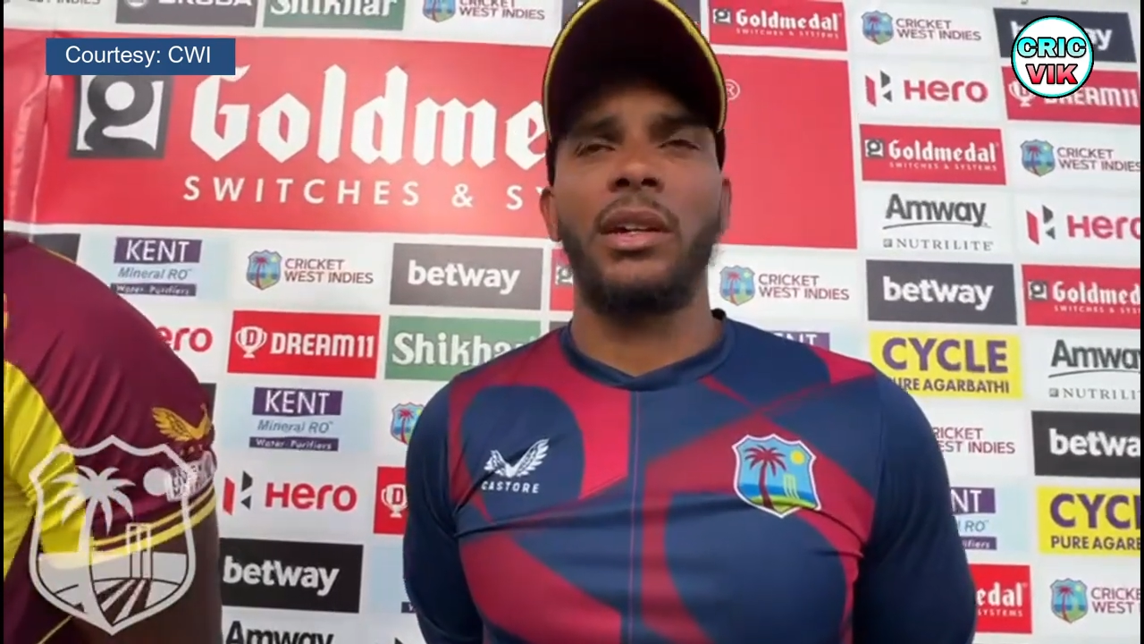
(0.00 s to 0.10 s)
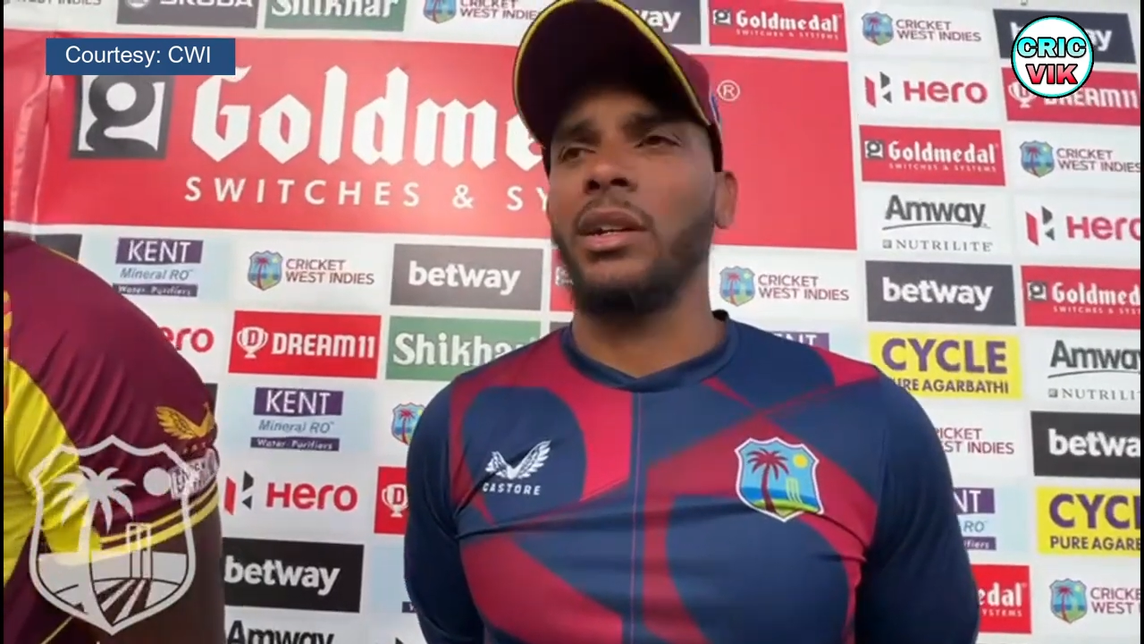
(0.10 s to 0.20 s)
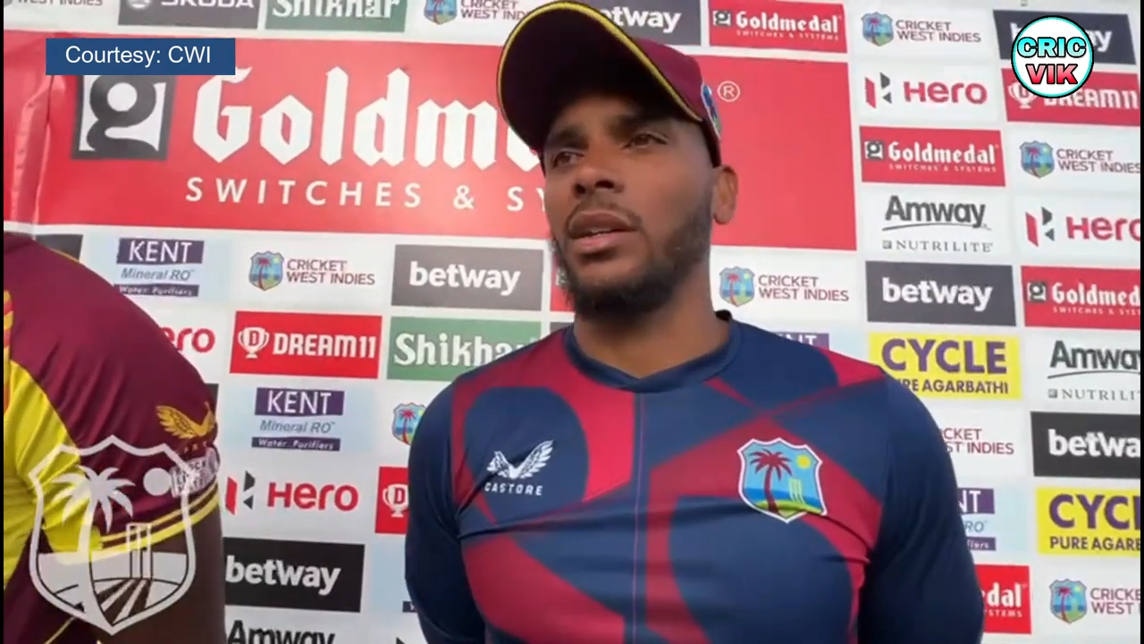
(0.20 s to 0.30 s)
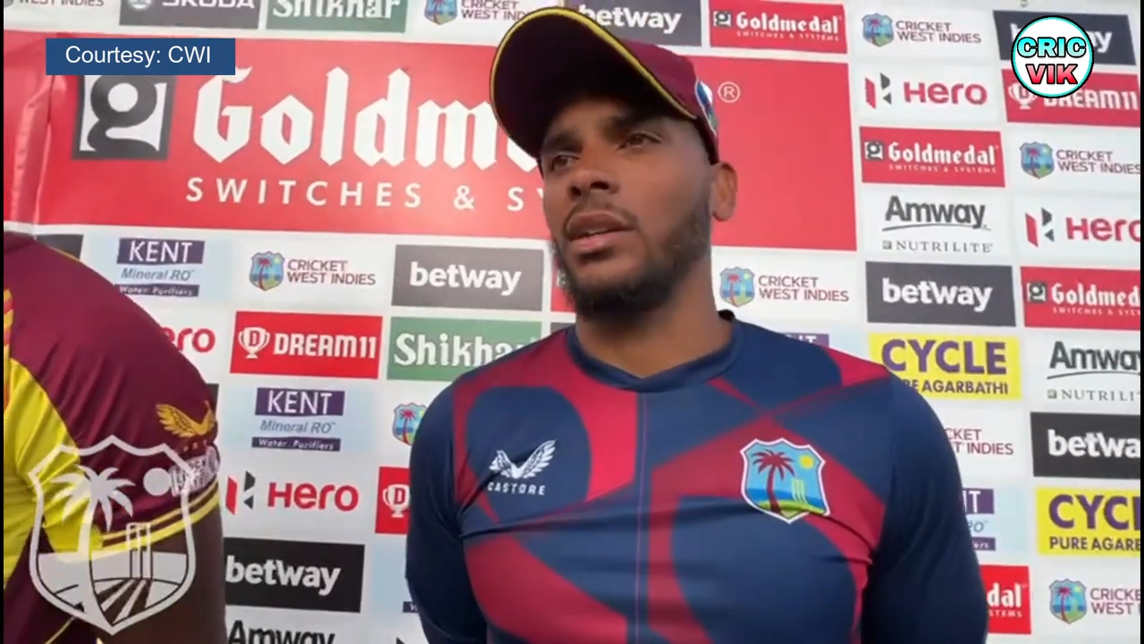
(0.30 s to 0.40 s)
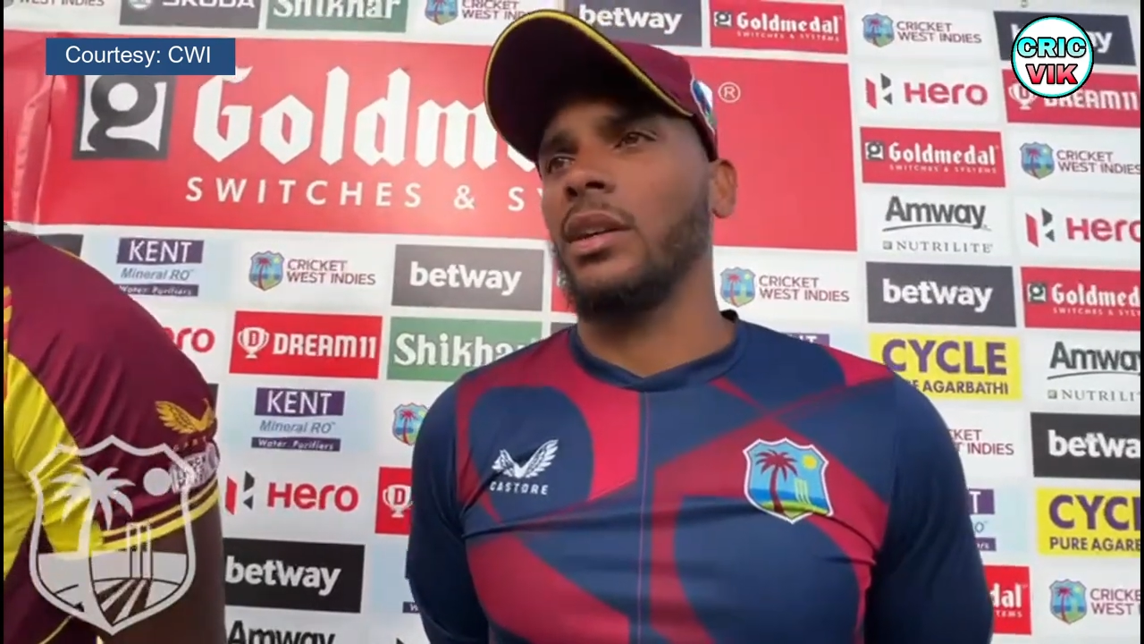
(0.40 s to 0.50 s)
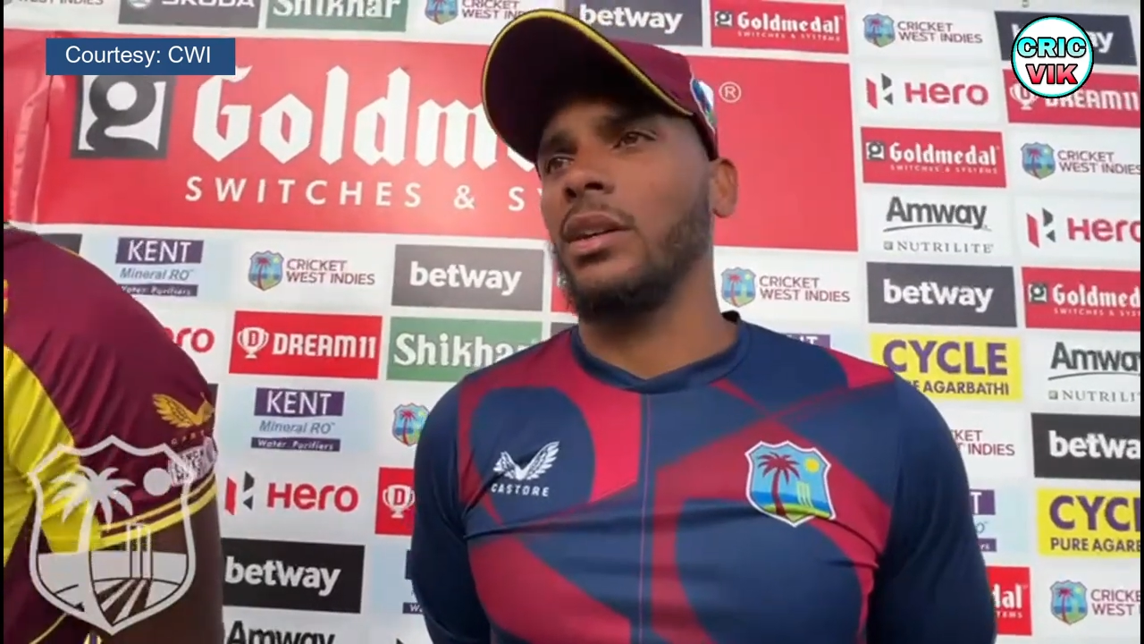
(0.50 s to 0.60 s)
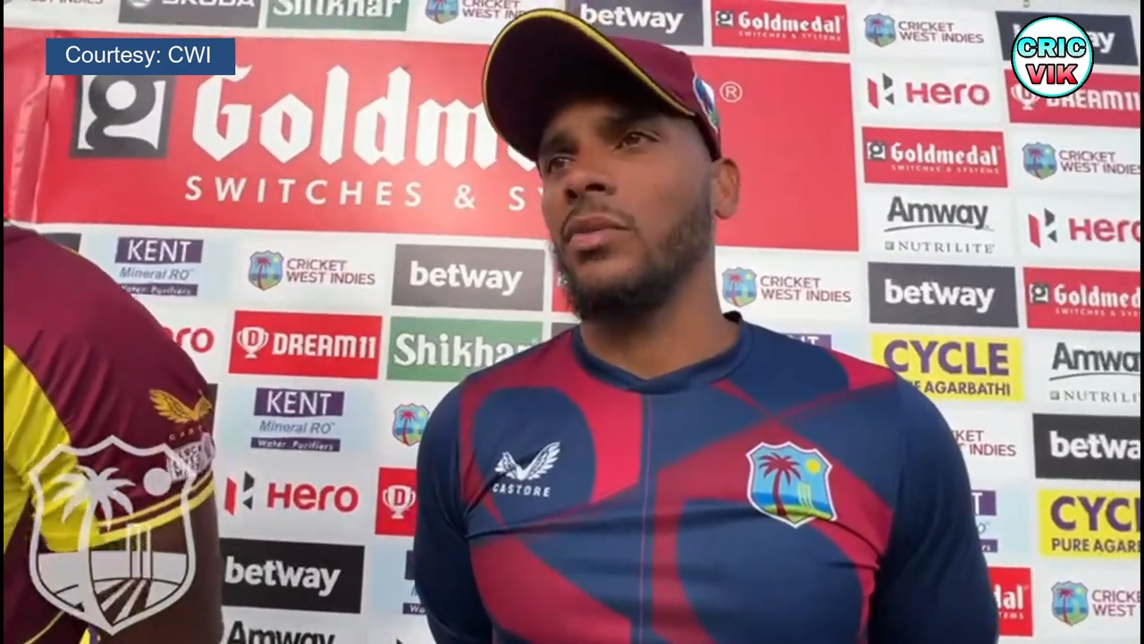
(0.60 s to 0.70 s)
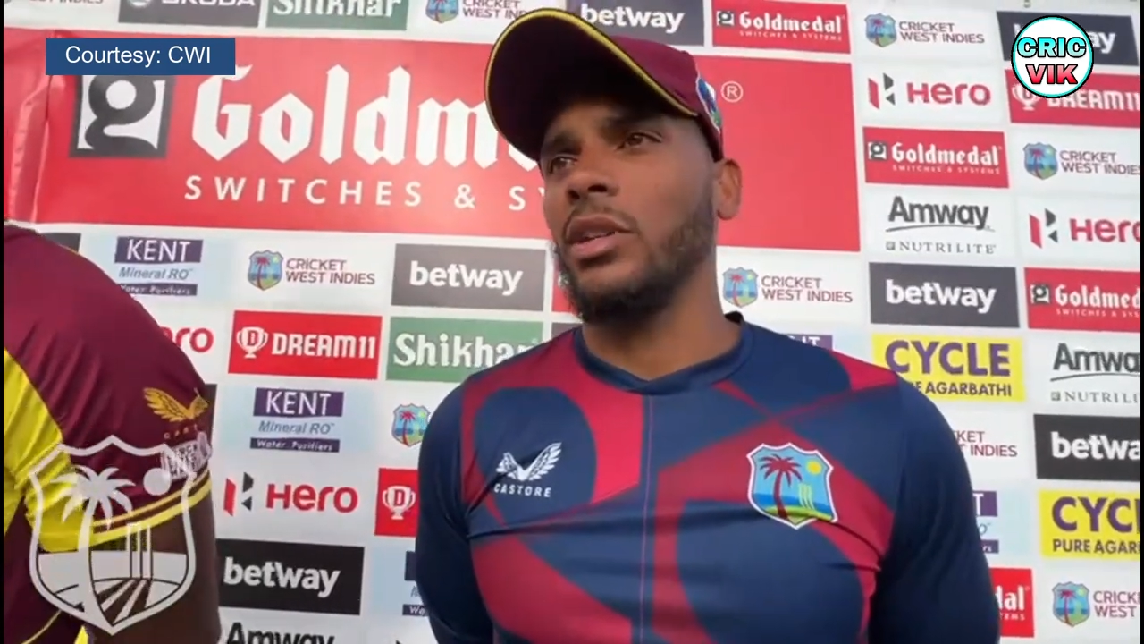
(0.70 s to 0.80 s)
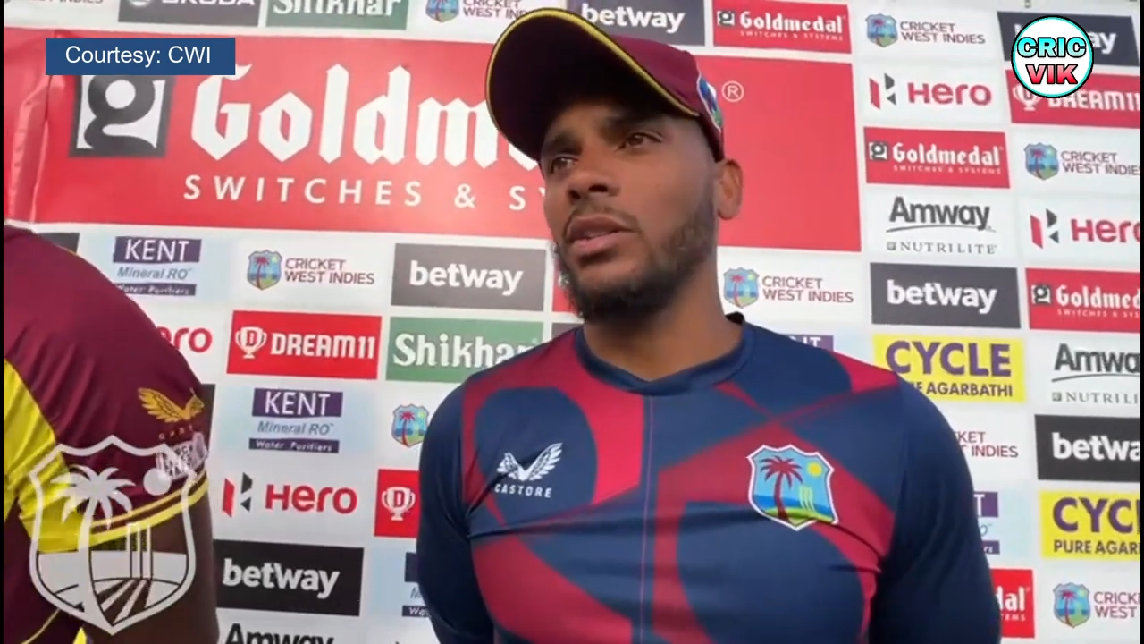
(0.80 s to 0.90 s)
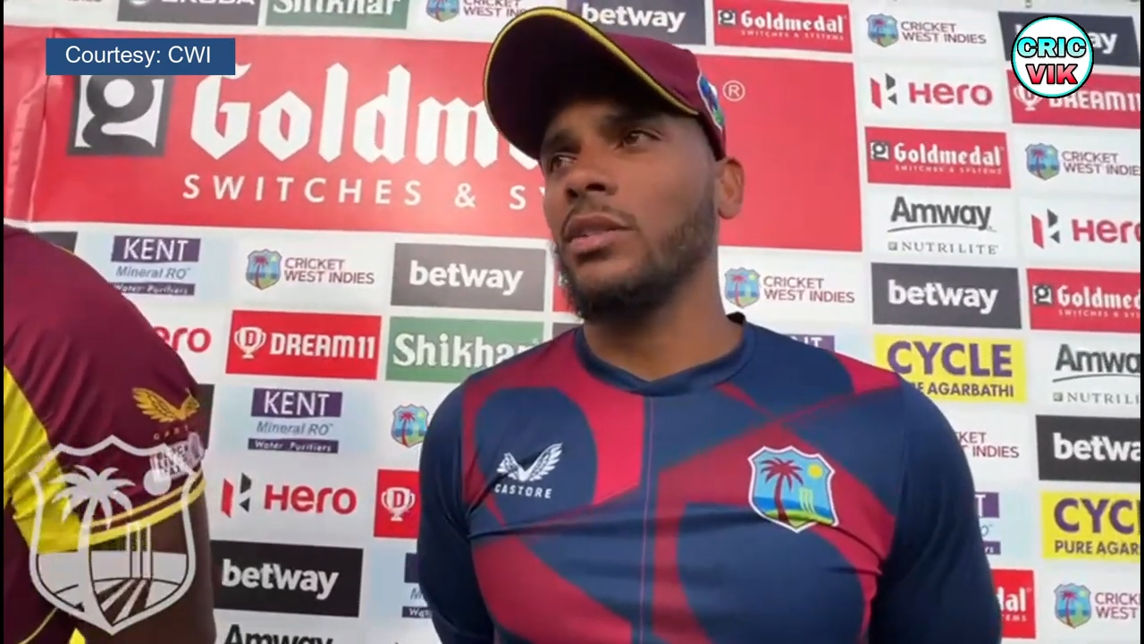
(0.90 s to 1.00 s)
other than the
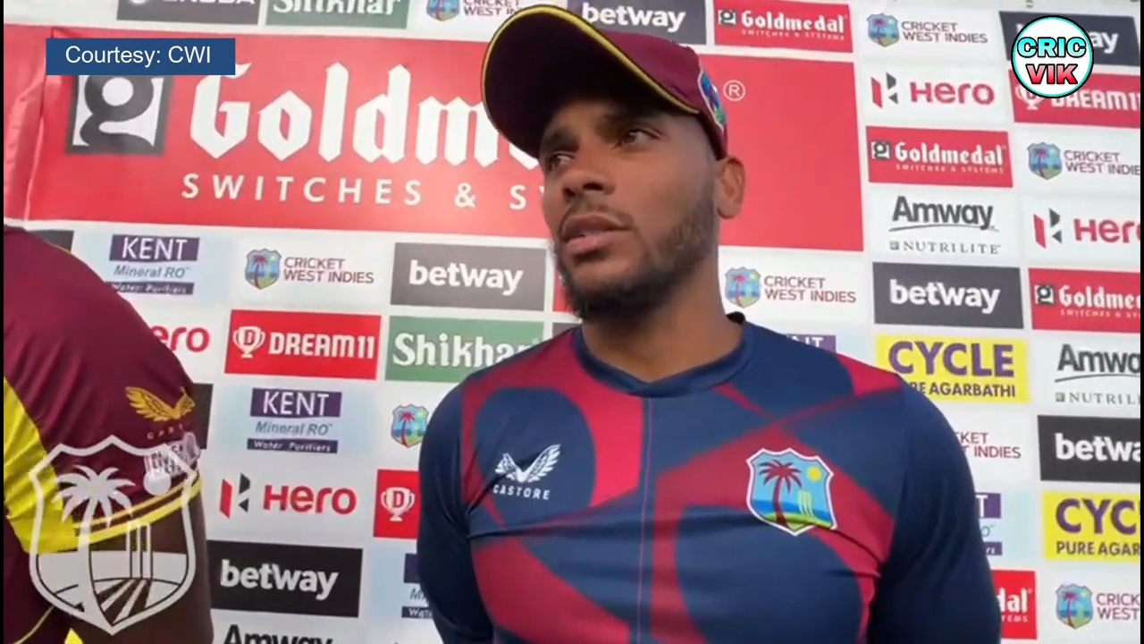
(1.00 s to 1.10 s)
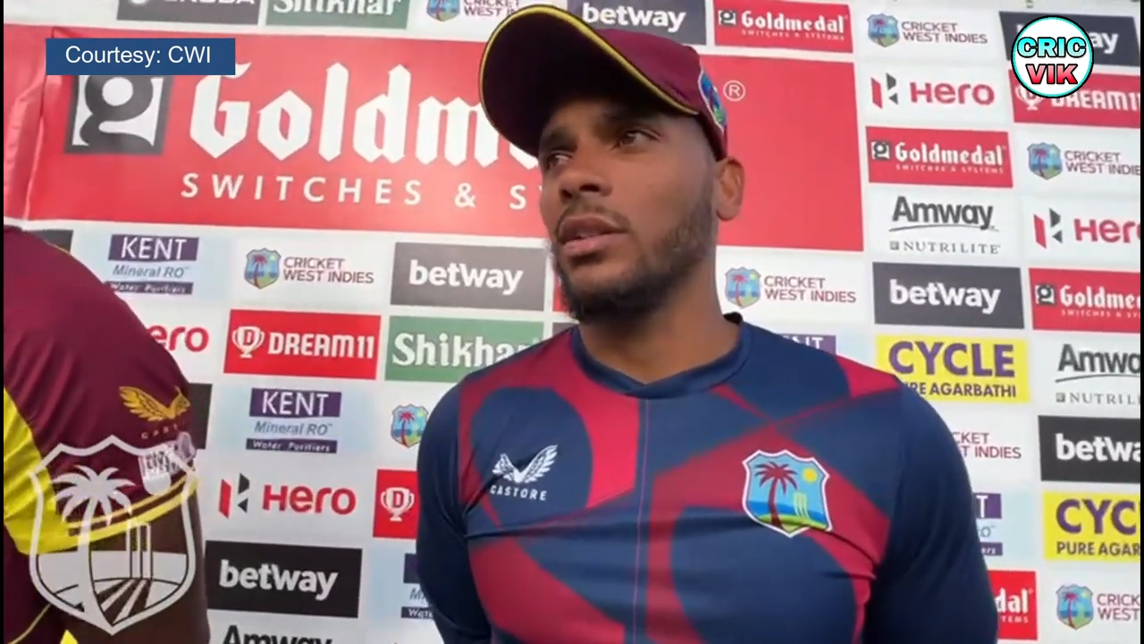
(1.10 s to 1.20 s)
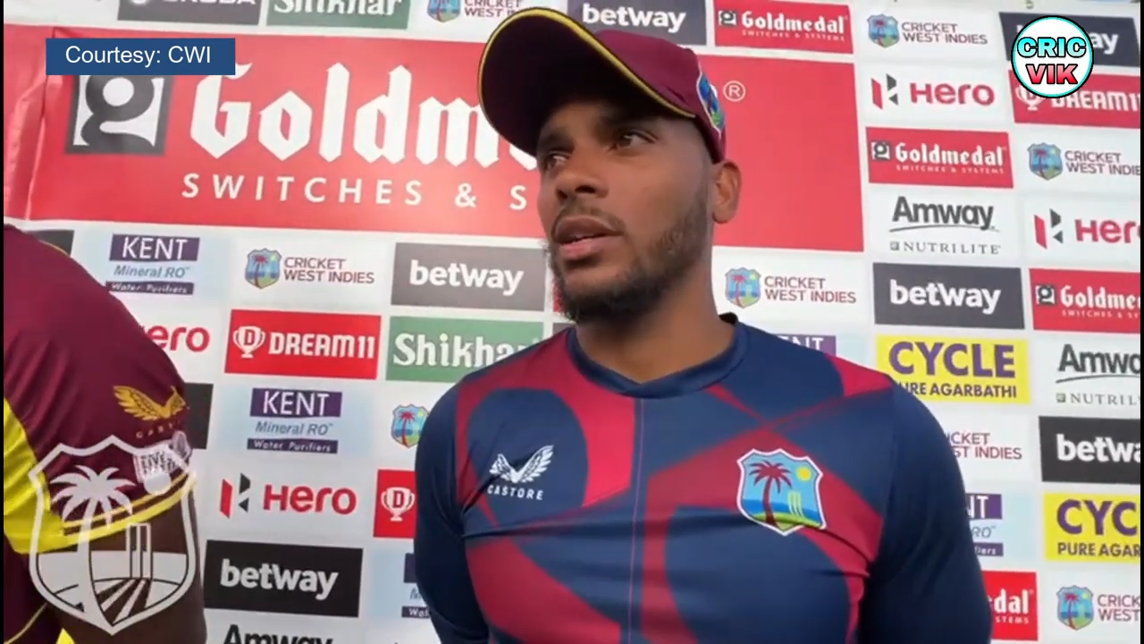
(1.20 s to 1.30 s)
confidence,